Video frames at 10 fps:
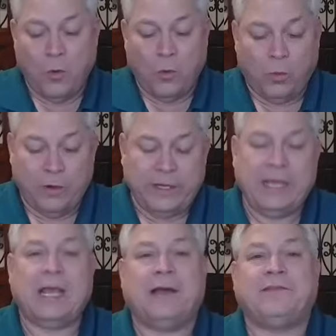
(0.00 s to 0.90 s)
would
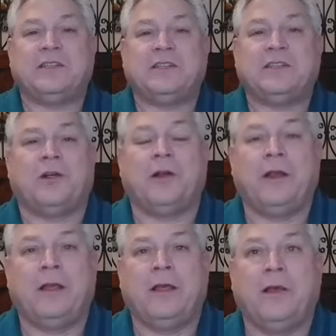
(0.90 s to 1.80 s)
he have to
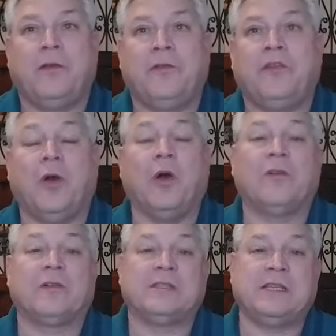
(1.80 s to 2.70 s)
turn to
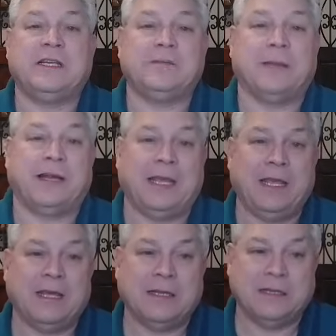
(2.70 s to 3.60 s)
overseas
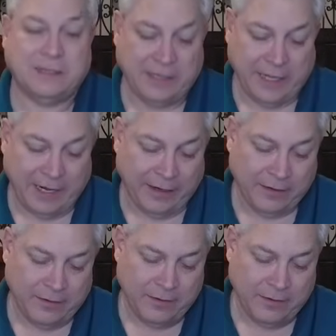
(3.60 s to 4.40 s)
money to get it?